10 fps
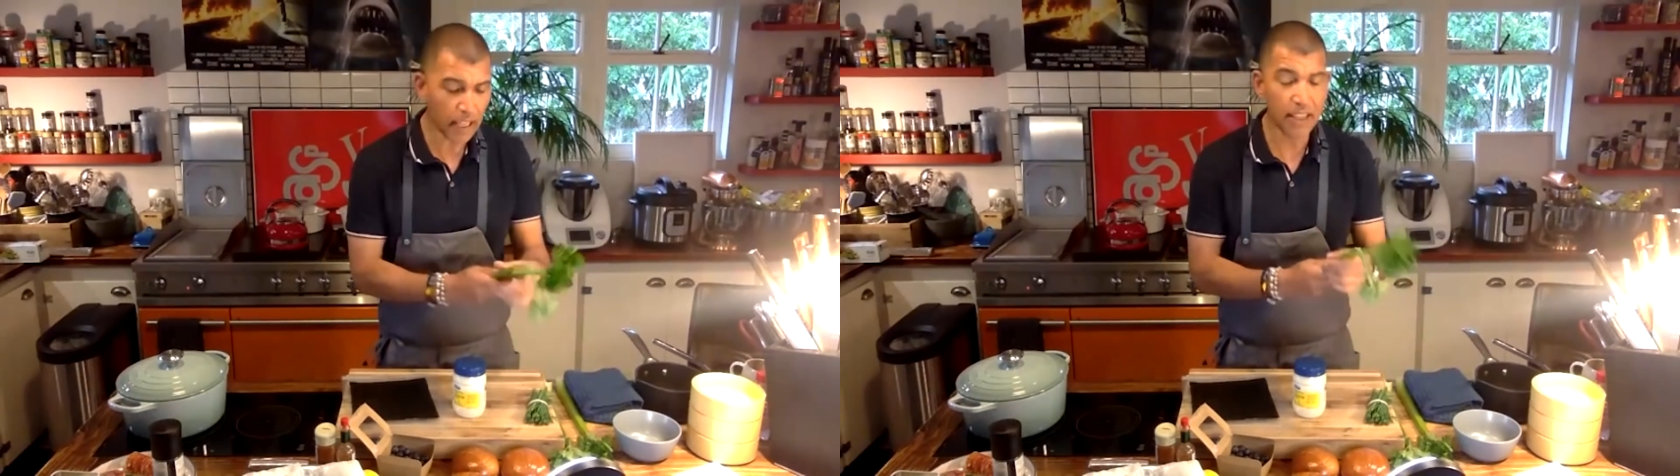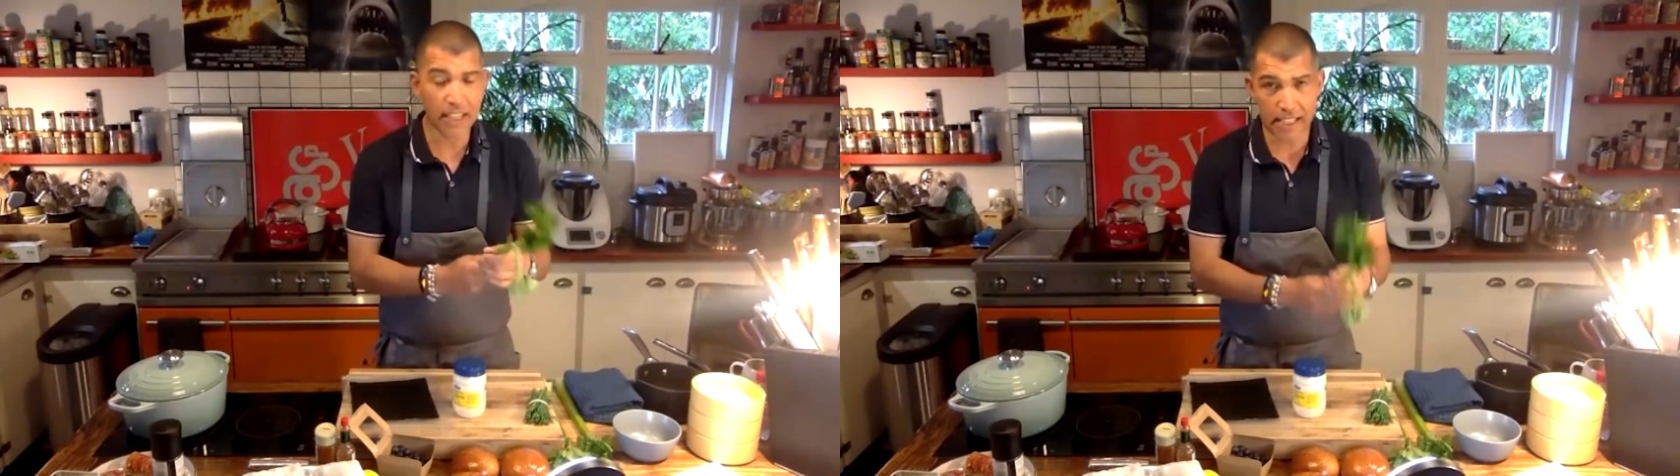
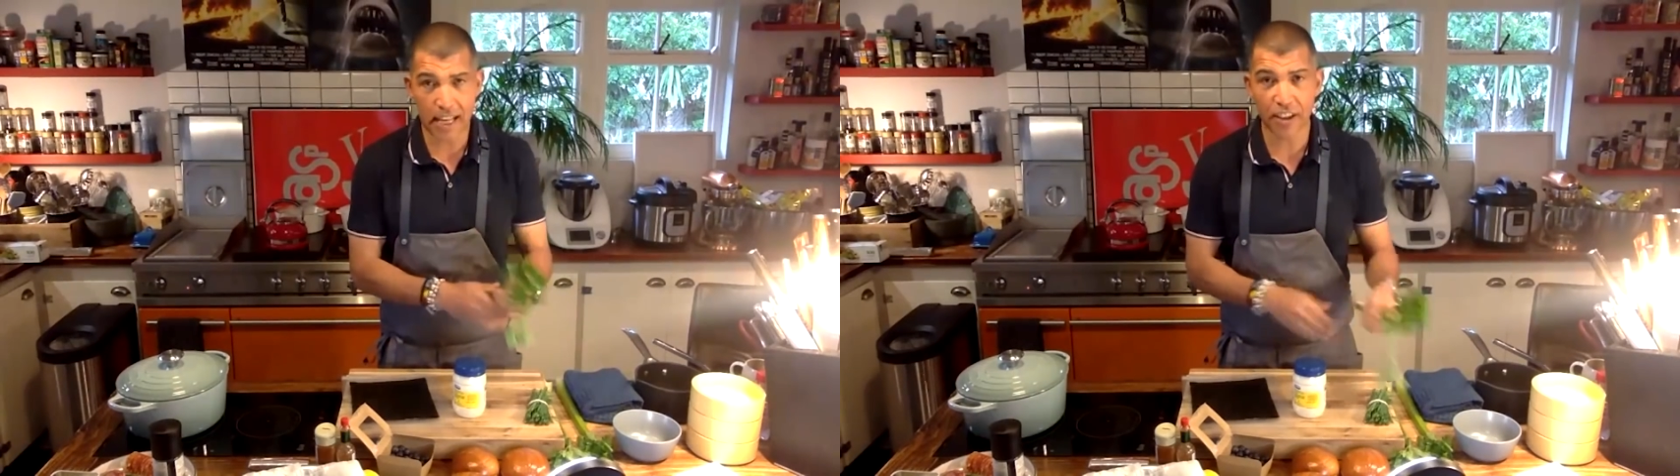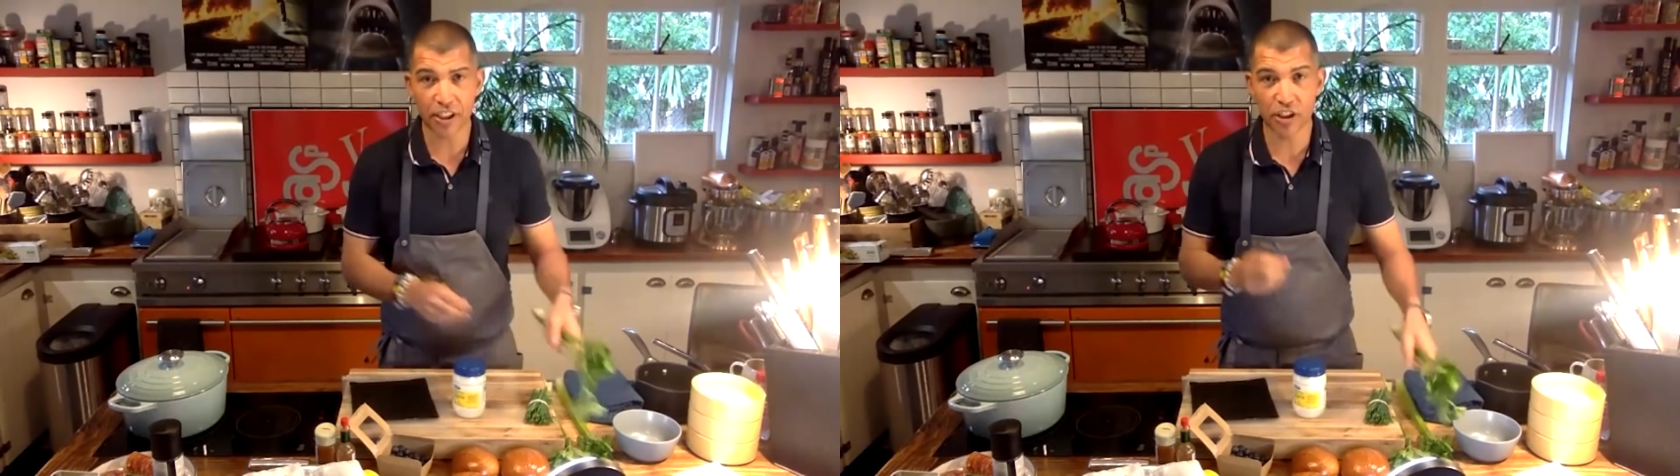the
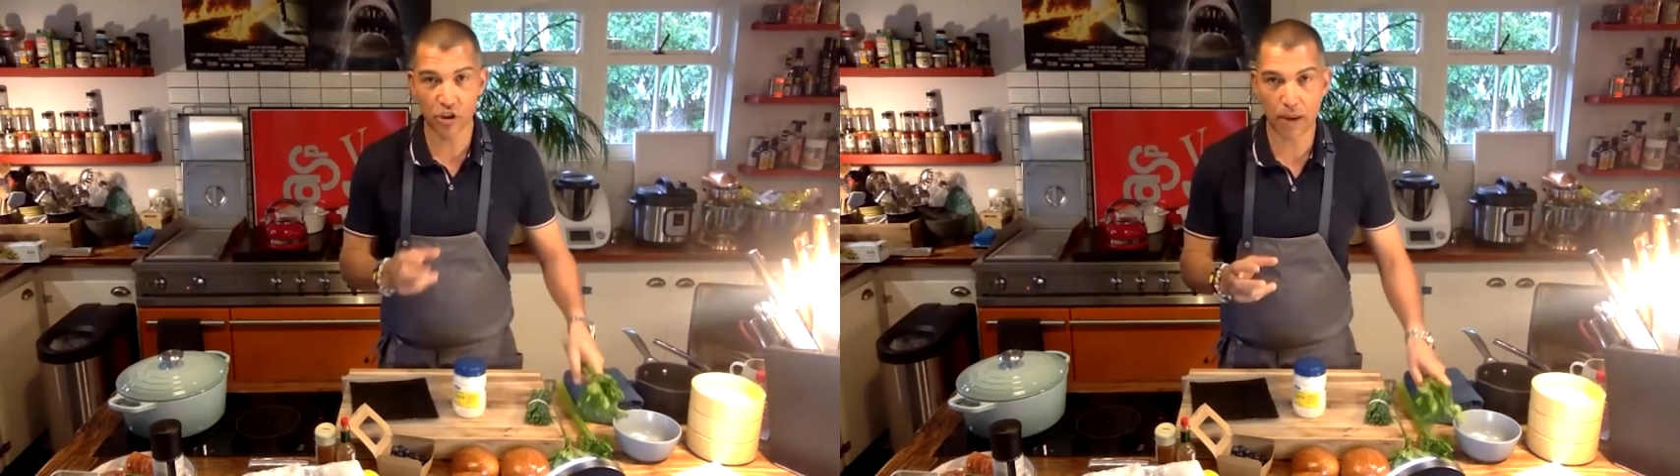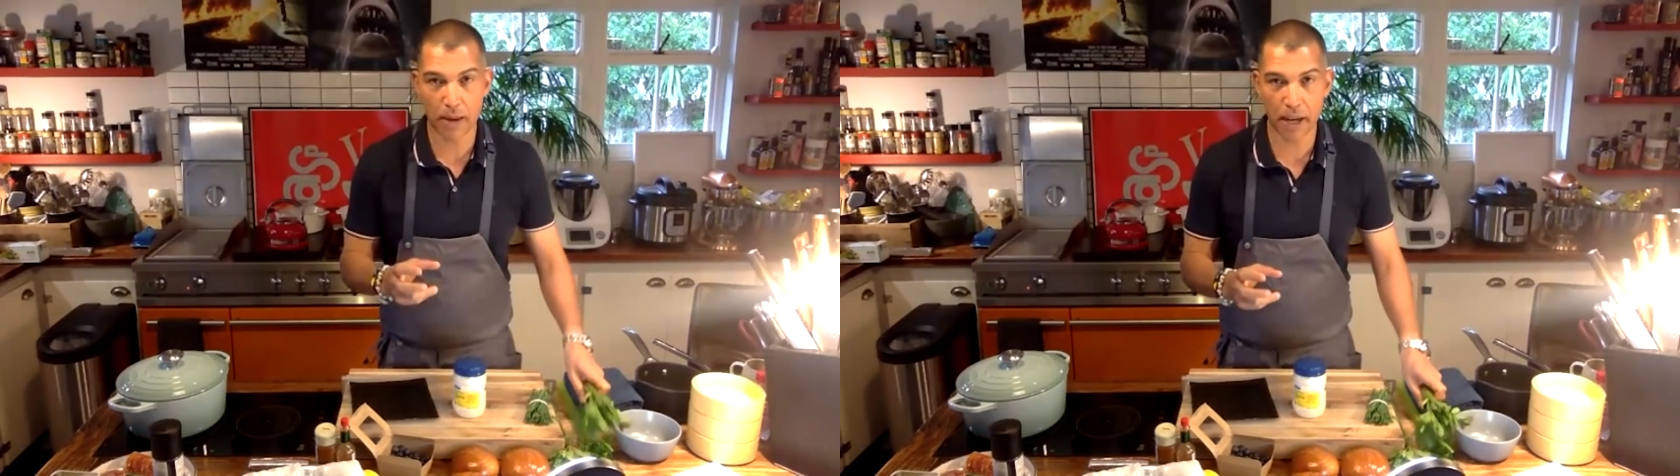celery
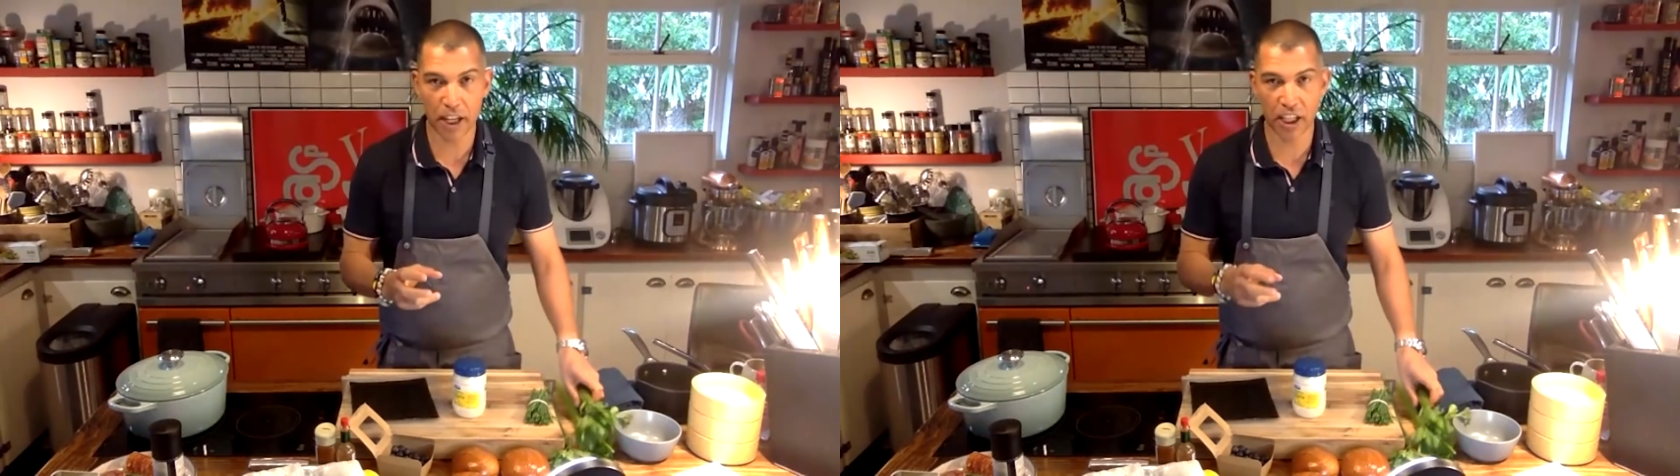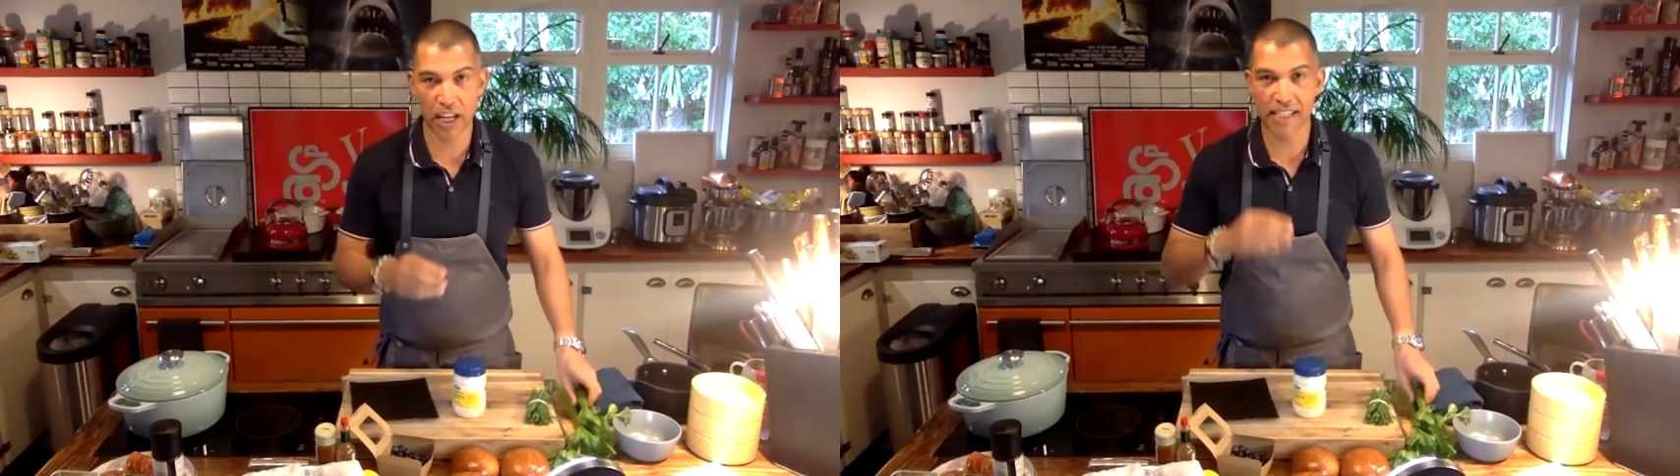to my
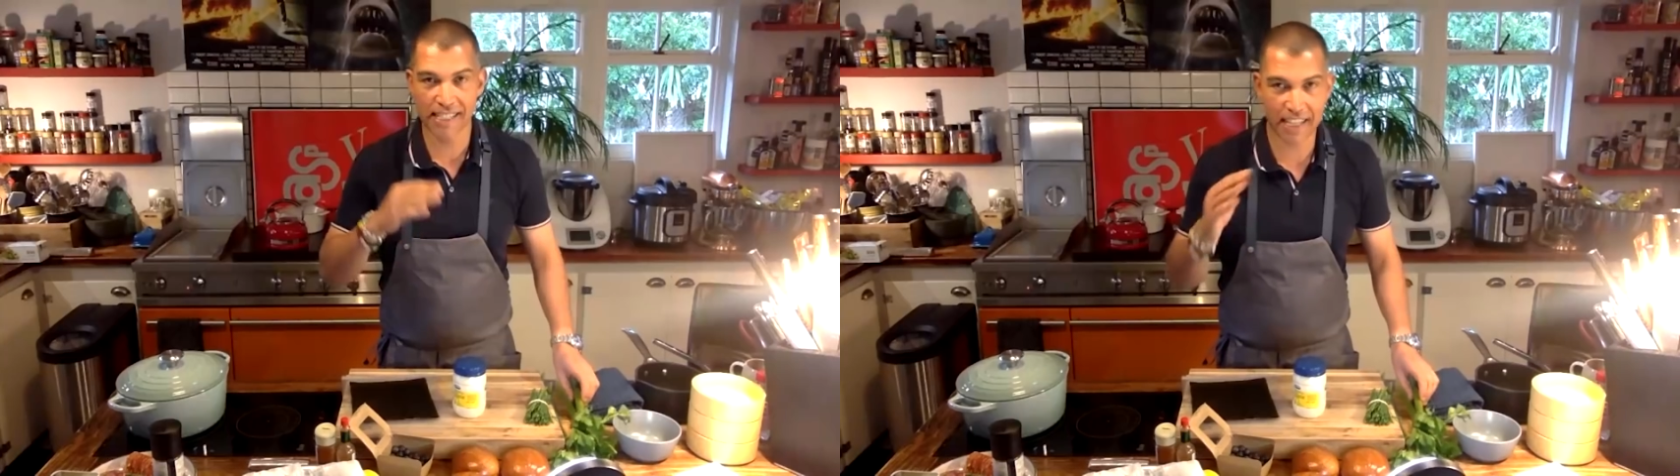mayonnaise.